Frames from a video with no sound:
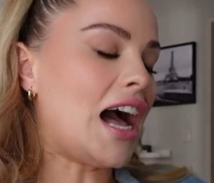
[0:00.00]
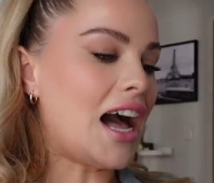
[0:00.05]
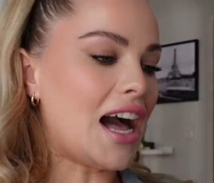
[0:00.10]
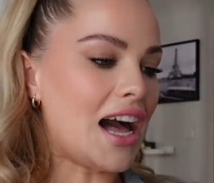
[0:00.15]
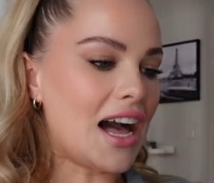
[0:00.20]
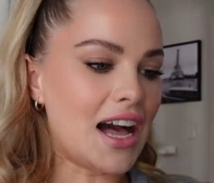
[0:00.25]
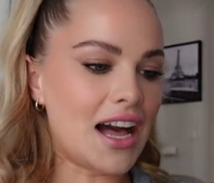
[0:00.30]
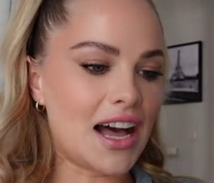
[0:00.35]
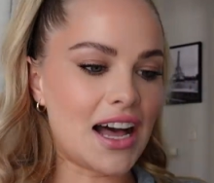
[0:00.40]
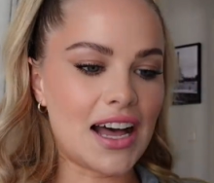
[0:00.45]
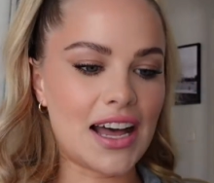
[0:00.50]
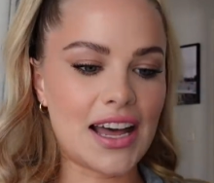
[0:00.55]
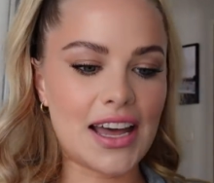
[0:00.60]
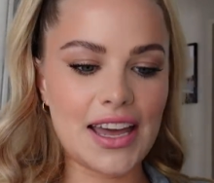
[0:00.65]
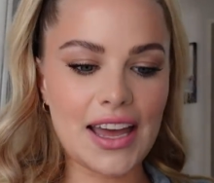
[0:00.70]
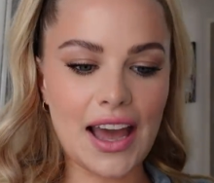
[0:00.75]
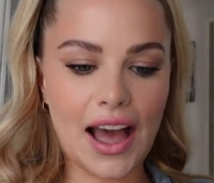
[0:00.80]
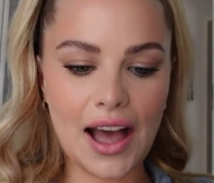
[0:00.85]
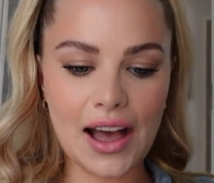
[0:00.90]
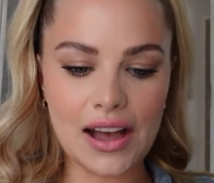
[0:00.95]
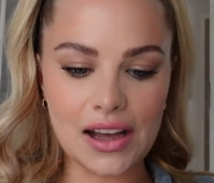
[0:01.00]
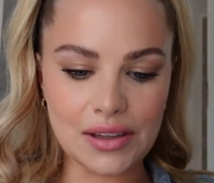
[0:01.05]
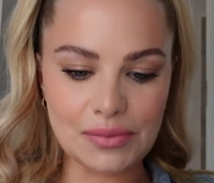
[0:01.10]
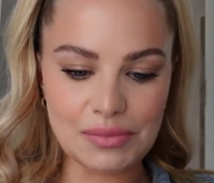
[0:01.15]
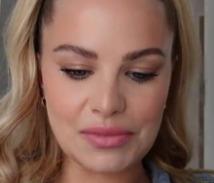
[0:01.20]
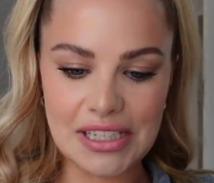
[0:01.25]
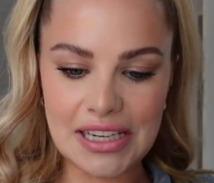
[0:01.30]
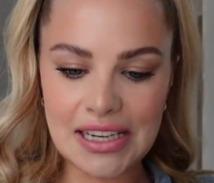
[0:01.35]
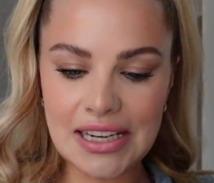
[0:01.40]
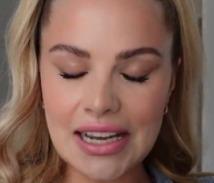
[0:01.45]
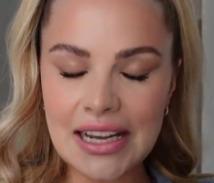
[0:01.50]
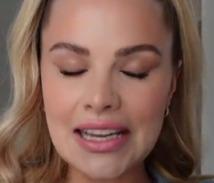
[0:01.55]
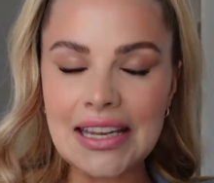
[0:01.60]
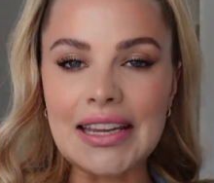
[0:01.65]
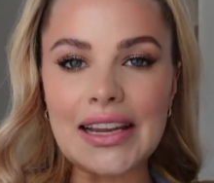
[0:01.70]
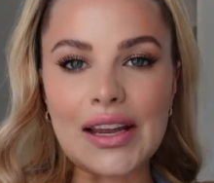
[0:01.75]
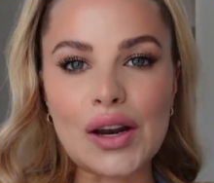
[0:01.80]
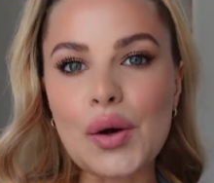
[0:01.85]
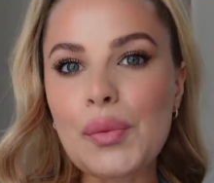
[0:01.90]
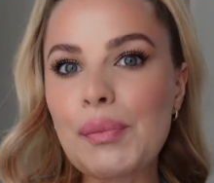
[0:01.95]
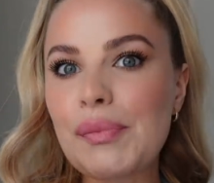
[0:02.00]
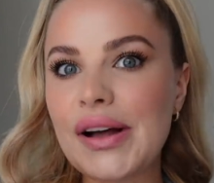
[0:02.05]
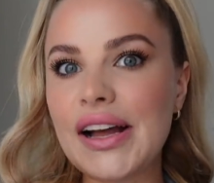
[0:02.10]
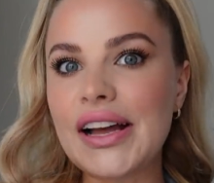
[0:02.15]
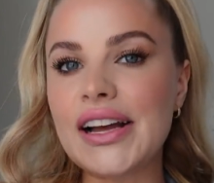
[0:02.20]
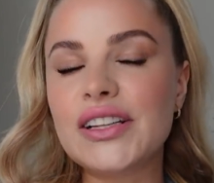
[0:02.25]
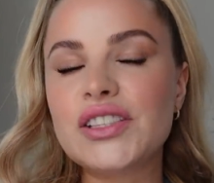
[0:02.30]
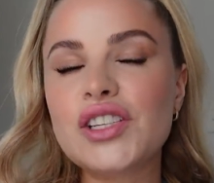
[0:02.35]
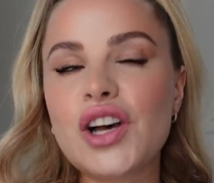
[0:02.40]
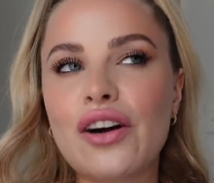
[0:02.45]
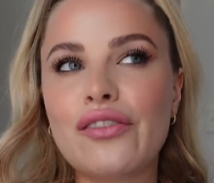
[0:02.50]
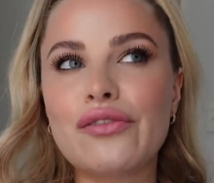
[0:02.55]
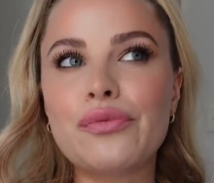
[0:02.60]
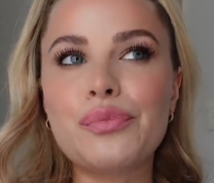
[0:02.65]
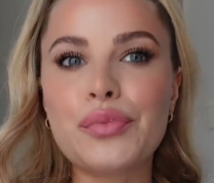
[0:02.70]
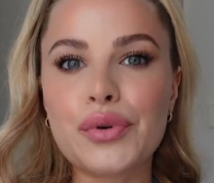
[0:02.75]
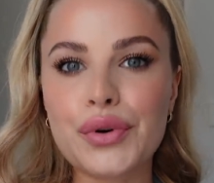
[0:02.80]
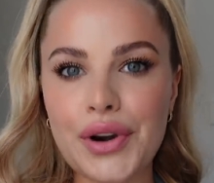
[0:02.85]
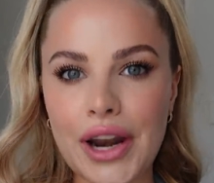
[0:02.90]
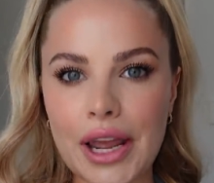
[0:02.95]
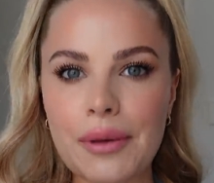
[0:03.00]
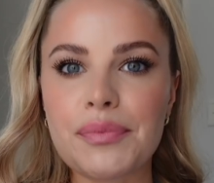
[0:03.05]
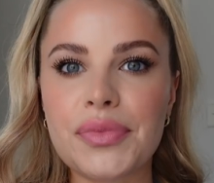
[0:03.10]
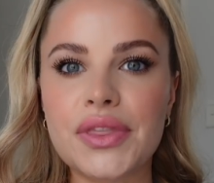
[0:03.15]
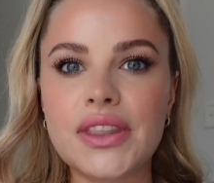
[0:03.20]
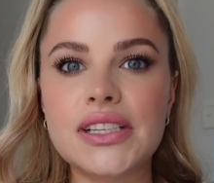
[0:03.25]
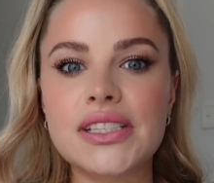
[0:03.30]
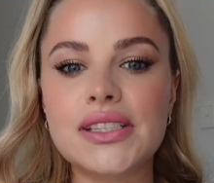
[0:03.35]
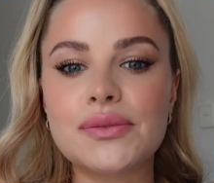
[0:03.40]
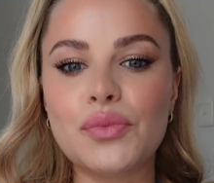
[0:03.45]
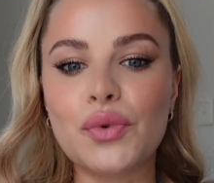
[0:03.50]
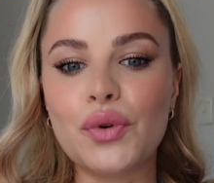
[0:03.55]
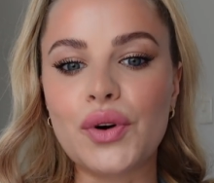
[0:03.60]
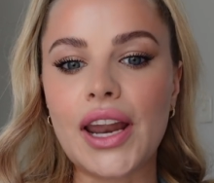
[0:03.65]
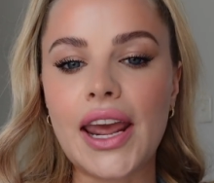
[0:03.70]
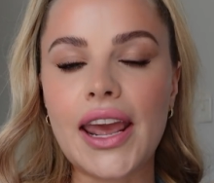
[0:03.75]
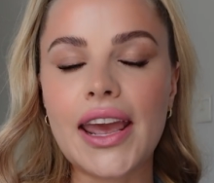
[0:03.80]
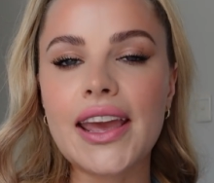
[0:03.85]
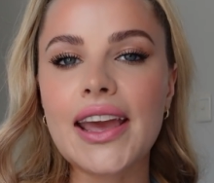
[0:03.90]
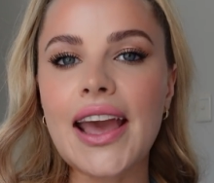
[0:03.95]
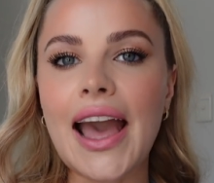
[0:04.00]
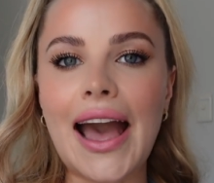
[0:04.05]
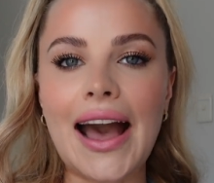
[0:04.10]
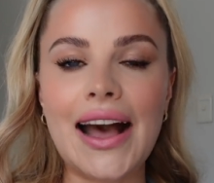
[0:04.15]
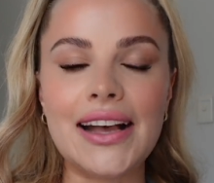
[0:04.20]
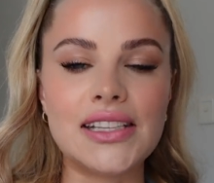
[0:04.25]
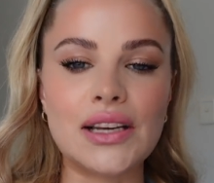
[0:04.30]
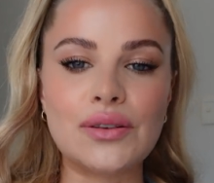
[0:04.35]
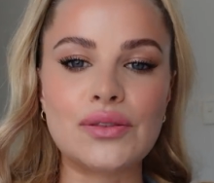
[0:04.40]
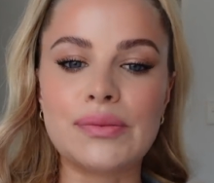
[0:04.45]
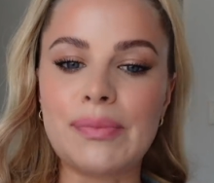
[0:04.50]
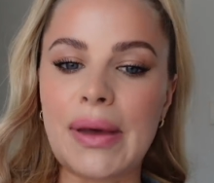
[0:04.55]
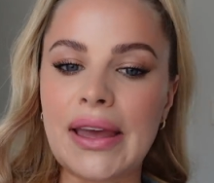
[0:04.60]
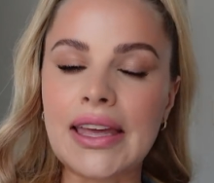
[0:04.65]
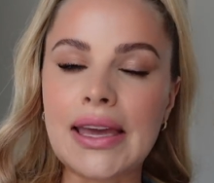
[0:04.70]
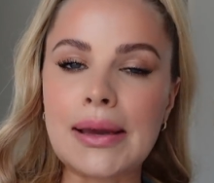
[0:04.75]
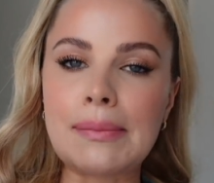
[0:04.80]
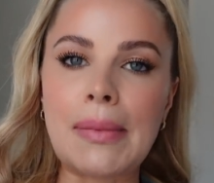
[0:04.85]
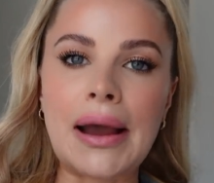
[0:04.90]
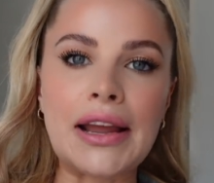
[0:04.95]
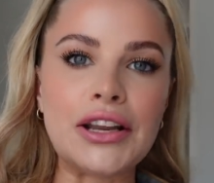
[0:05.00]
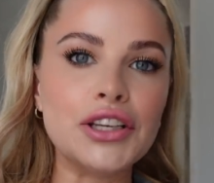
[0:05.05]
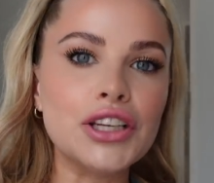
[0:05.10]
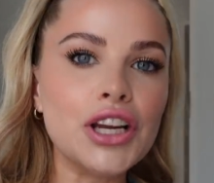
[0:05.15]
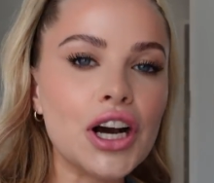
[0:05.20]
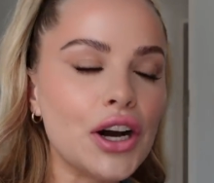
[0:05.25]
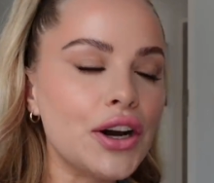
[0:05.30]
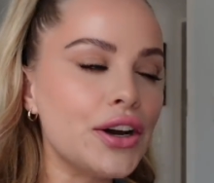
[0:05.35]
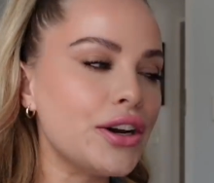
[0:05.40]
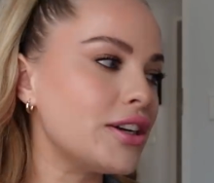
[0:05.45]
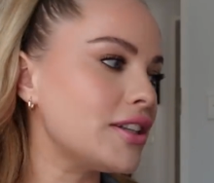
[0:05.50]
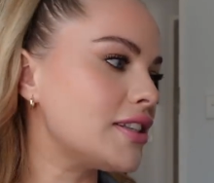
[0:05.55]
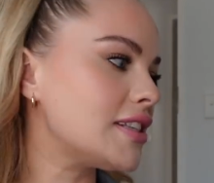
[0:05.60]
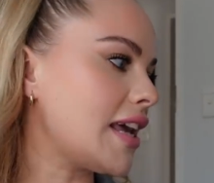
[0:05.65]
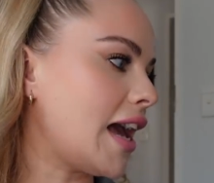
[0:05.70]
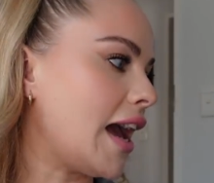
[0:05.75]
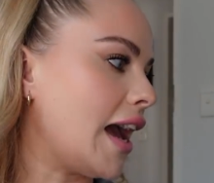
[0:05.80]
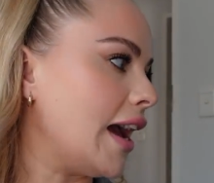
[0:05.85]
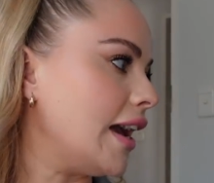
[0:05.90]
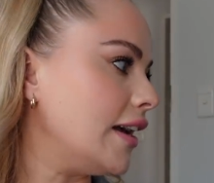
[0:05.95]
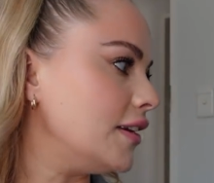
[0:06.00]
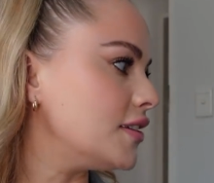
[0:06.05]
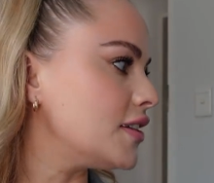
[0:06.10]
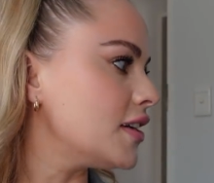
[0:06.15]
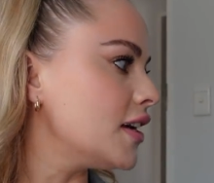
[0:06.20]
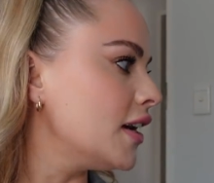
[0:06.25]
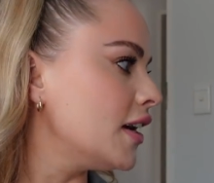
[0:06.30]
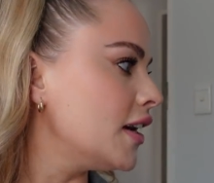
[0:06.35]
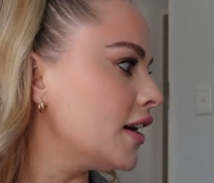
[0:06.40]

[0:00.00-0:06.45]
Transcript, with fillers: I um, did a little bit of prep this morning as I was making my notes and